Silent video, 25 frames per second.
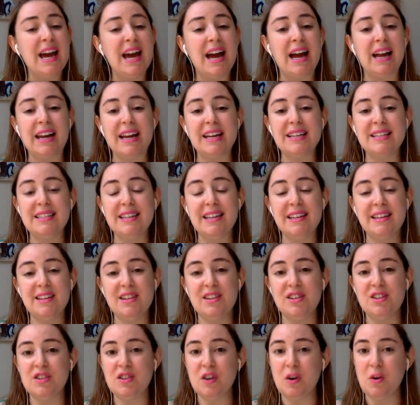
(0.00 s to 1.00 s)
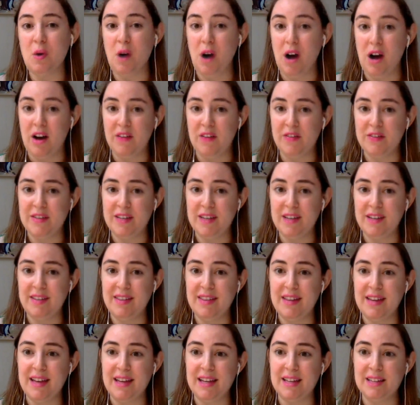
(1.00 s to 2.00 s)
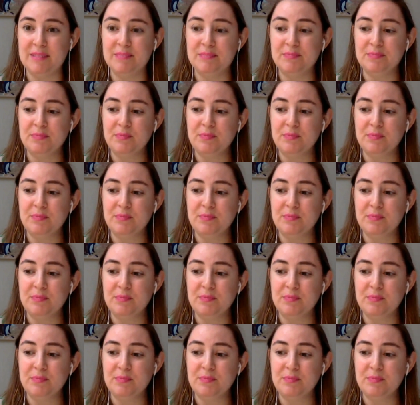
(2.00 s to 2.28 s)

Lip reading: And I see this so often that